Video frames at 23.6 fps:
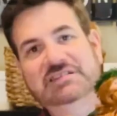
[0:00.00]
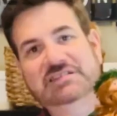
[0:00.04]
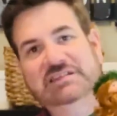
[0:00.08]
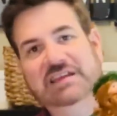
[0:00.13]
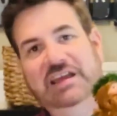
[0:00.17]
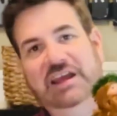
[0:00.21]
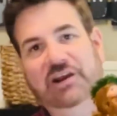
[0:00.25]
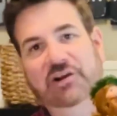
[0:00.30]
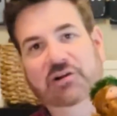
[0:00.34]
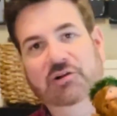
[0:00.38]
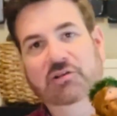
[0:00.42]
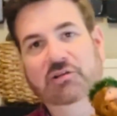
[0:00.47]

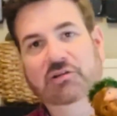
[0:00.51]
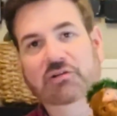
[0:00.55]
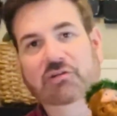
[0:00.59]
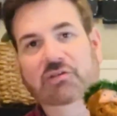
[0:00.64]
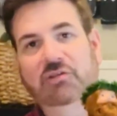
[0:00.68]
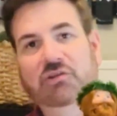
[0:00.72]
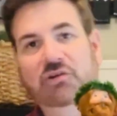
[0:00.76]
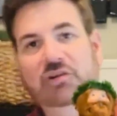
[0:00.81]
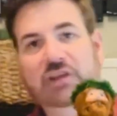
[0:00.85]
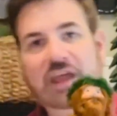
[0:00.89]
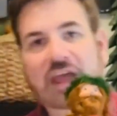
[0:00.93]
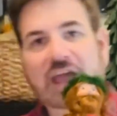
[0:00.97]
caroler.
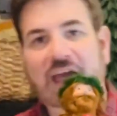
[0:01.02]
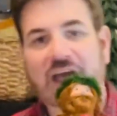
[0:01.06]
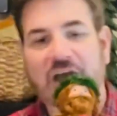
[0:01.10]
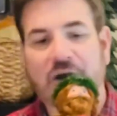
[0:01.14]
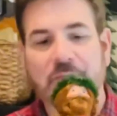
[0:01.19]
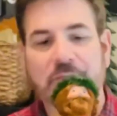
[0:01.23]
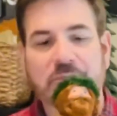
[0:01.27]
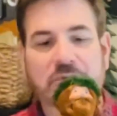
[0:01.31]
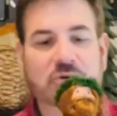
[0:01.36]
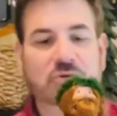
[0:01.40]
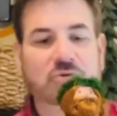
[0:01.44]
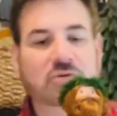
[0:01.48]
Look how
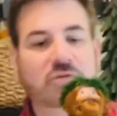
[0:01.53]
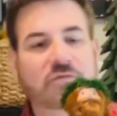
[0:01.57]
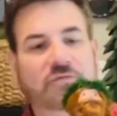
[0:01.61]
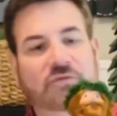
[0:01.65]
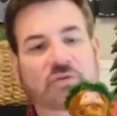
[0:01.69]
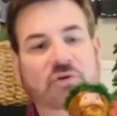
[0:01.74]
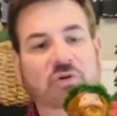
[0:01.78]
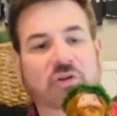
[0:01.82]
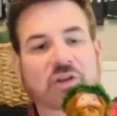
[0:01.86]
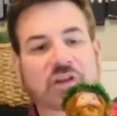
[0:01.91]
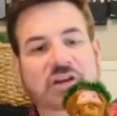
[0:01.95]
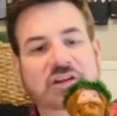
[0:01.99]

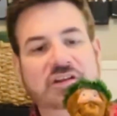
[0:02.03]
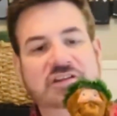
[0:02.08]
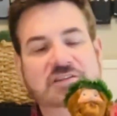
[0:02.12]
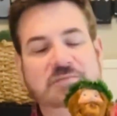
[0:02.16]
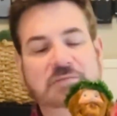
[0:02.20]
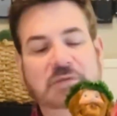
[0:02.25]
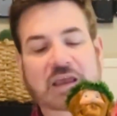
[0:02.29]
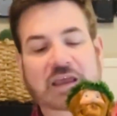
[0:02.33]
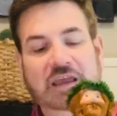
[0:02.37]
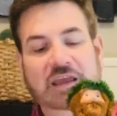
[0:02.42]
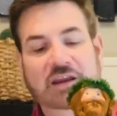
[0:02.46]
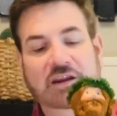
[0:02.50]
beautiful it is
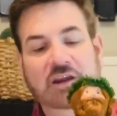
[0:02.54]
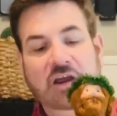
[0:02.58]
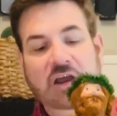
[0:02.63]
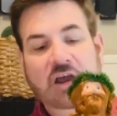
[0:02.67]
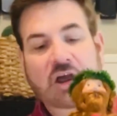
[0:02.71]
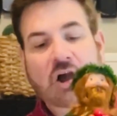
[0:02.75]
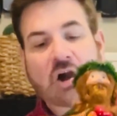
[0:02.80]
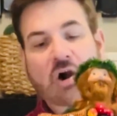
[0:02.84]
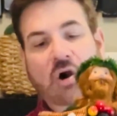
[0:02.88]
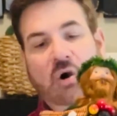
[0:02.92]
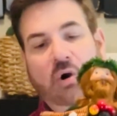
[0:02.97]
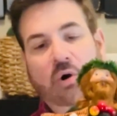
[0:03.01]
made.
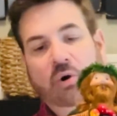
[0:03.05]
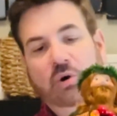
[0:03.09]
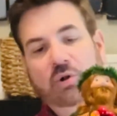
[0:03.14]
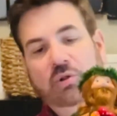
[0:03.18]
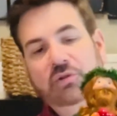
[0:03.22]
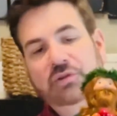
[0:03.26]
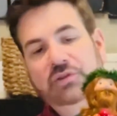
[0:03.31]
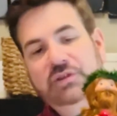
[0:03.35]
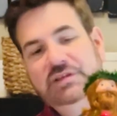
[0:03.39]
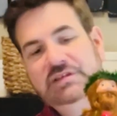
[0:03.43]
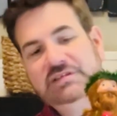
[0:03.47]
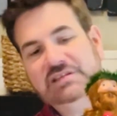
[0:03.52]
All
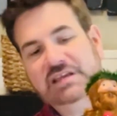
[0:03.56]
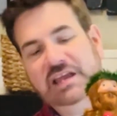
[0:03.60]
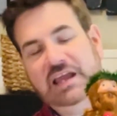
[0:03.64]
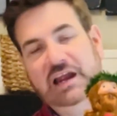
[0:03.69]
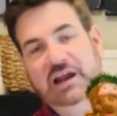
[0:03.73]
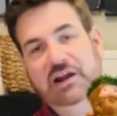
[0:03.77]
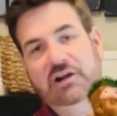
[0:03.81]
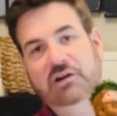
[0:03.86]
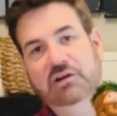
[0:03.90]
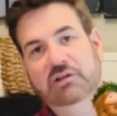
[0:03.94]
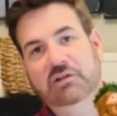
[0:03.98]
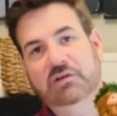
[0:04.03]
these
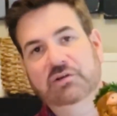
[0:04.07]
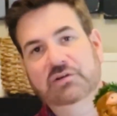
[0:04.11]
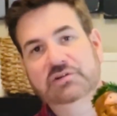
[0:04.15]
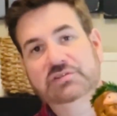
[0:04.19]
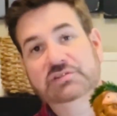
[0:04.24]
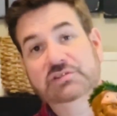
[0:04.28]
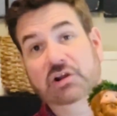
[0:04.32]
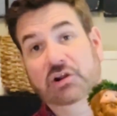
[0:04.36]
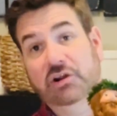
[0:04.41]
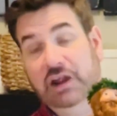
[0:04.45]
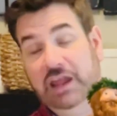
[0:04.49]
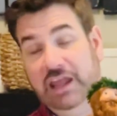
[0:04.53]

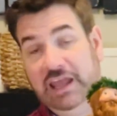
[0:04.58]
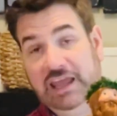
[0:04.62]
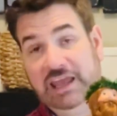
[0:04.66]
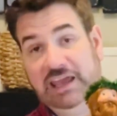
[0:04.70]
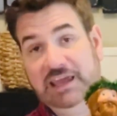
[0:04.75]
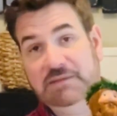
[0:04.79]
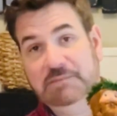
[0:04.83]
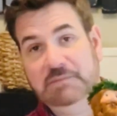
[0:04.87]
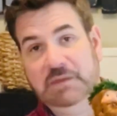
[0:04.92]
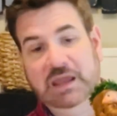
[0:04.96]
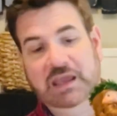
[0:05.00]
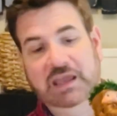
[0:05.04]
carolers are
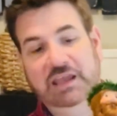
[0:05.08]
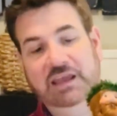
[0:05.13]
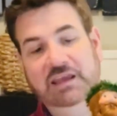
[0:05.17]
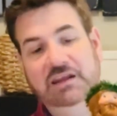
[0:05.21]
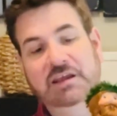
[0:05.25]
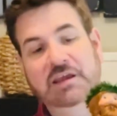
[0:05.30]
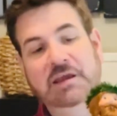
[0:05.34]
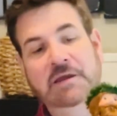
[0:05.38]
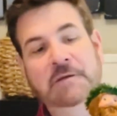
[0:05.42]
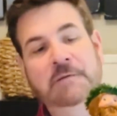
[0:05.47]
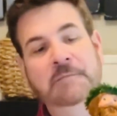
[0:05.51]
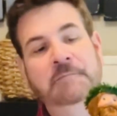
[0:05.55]
handmade,
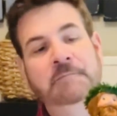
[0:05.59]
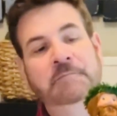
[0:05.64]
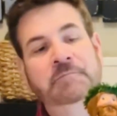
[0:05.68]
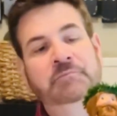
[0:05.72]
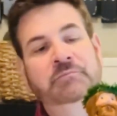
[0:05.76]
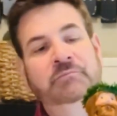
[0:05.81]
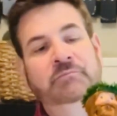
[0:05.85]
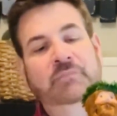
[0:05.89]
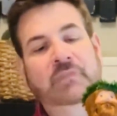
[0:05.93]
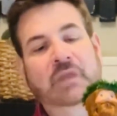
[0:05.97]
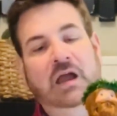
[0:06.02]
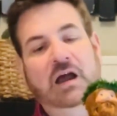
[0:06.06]

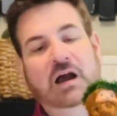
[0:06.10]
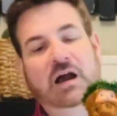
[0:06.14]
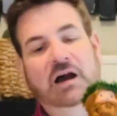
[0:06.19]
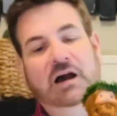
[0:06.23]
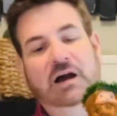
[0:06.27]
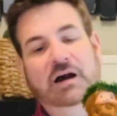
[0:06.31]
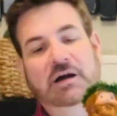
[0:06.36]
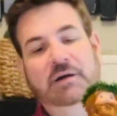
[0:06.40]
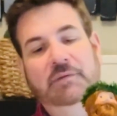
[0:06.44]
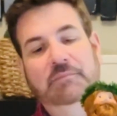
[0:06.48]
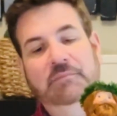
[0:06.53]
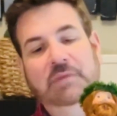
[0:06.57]

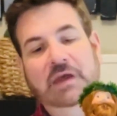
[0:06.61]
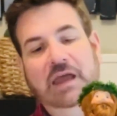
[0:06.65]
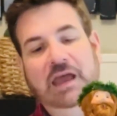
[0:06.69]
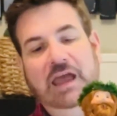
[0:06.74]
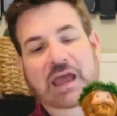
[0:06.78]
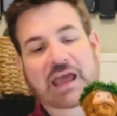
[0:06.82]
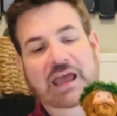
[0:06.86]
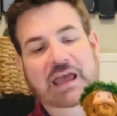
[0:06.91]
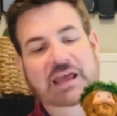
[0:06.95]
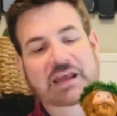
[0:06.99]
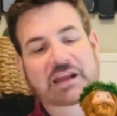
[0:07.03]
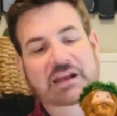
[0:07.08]

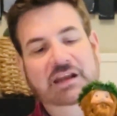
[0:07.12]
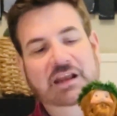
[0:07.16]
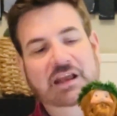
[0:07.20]
and